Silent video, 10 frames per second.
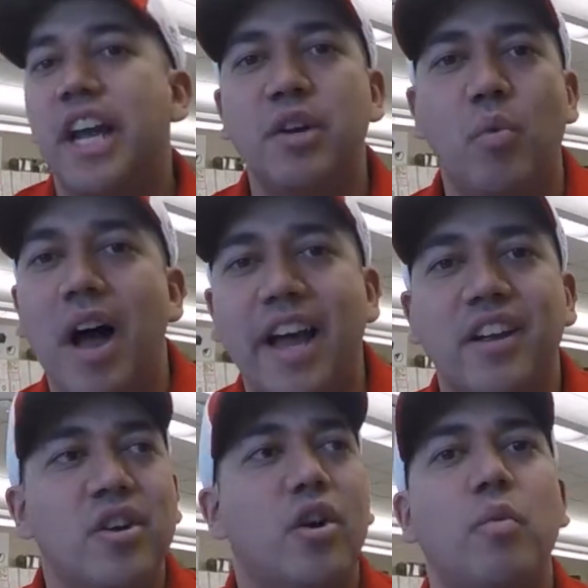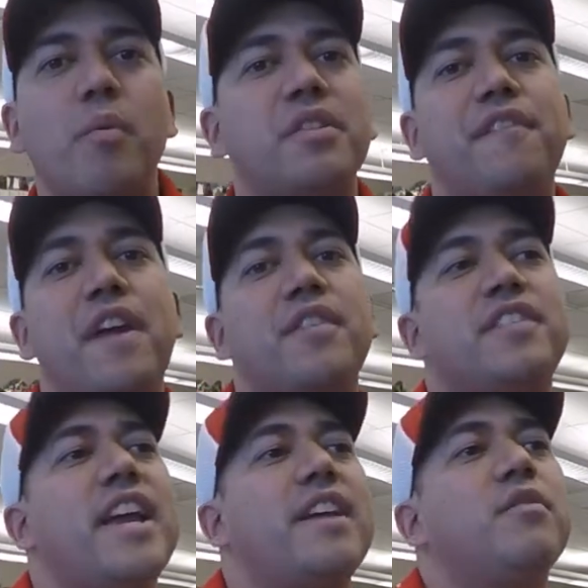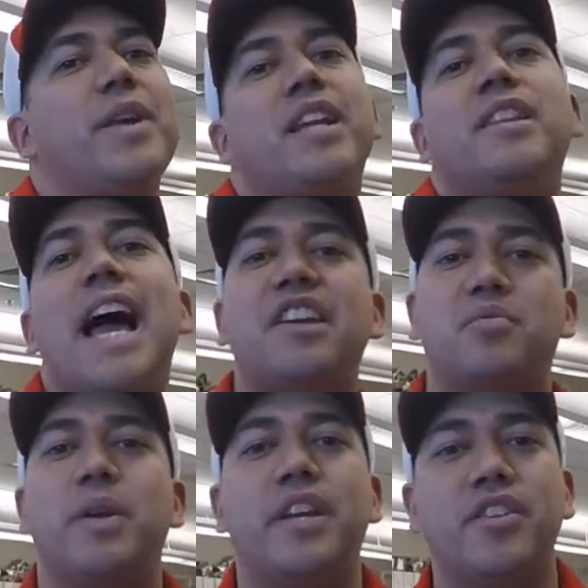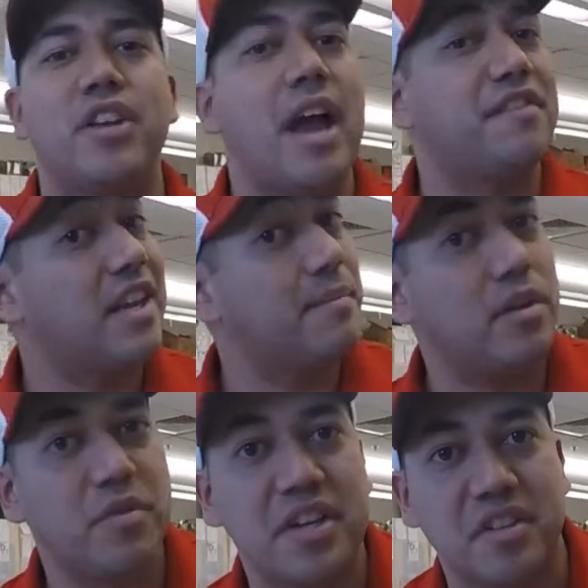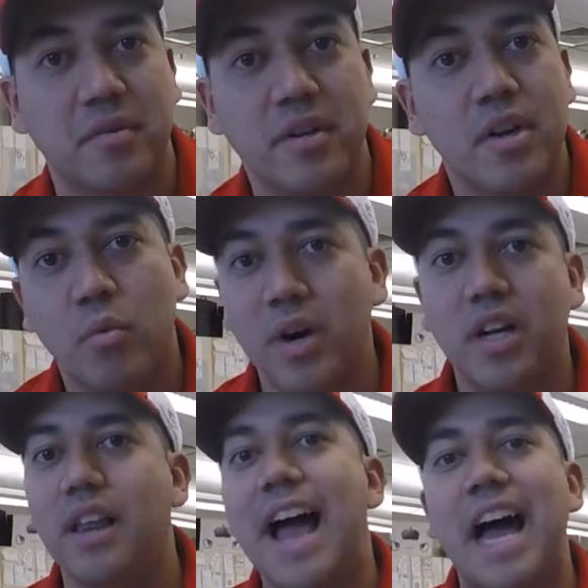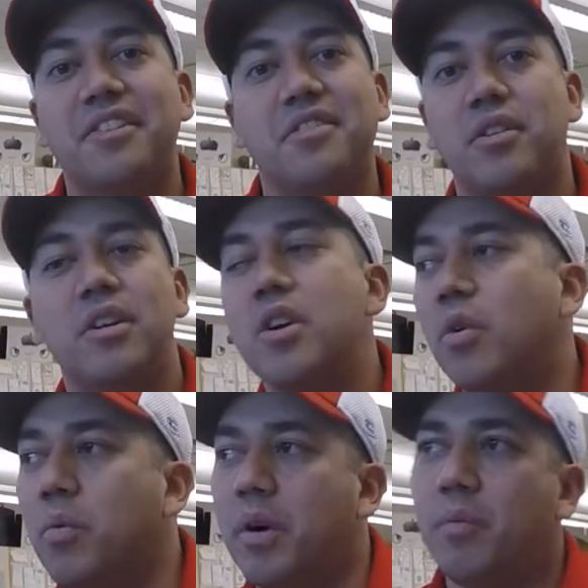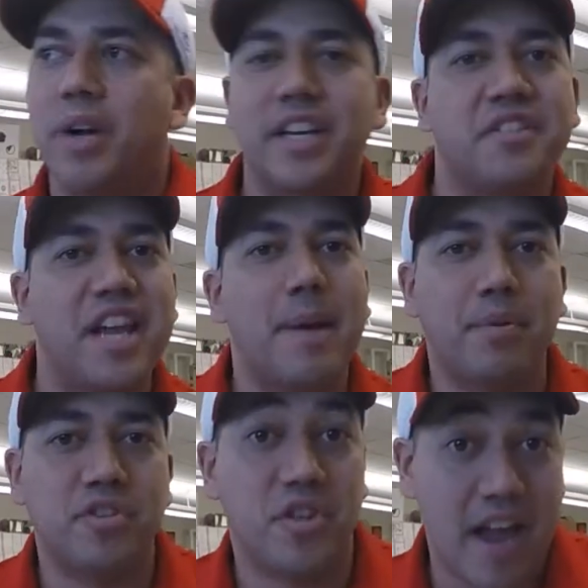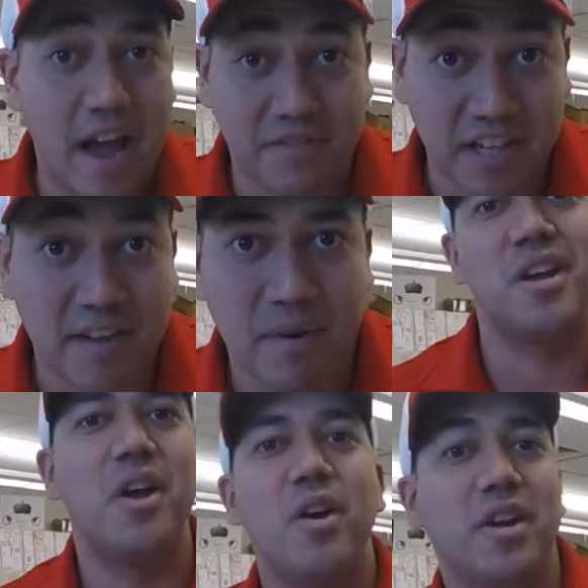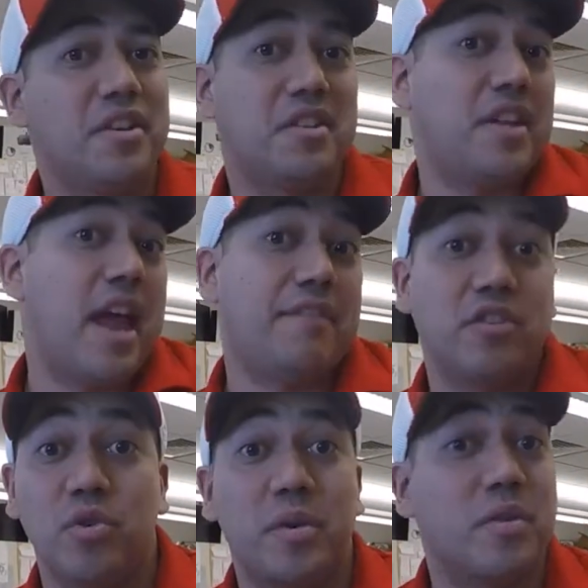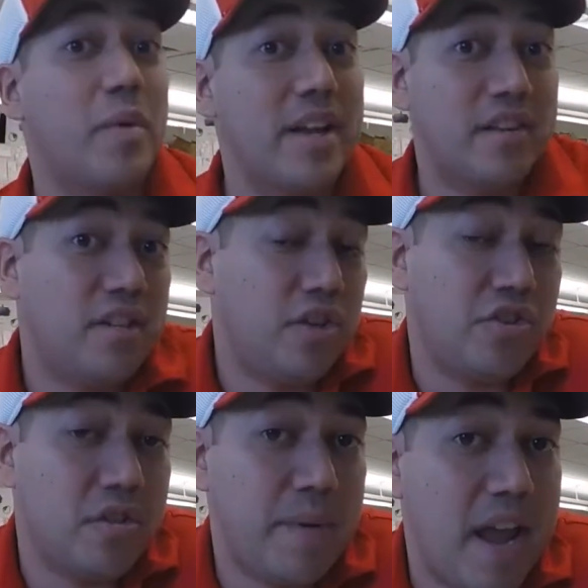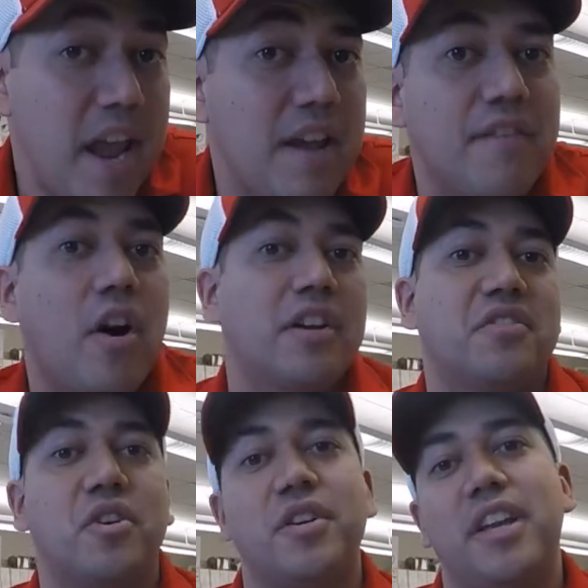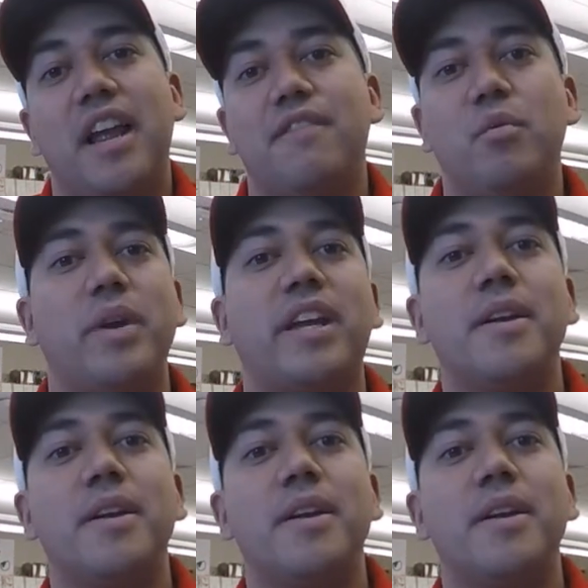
and why? Or what was your favorite day of the week last week? And you have to give me a reason. What class or what example do you have to give me? What does it have to do with the way the teachers behave on a certain day of the week?